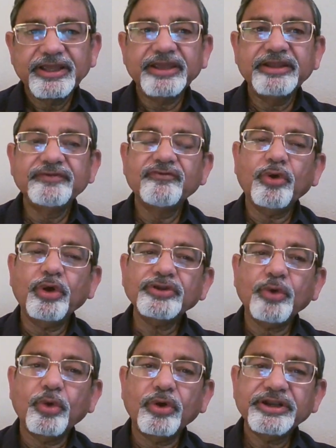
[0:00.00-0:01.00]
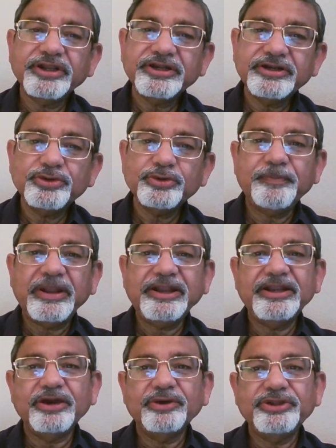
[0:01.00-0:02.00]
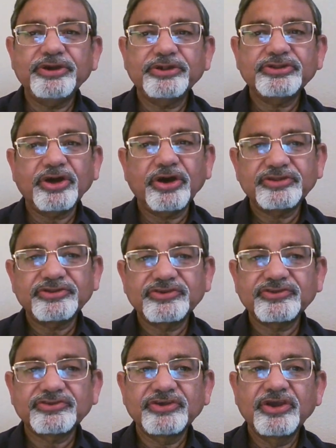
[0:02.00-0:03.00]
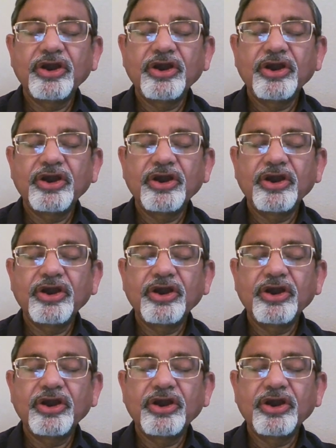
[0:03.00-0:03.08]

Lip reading: in what order to pen down your thoughts,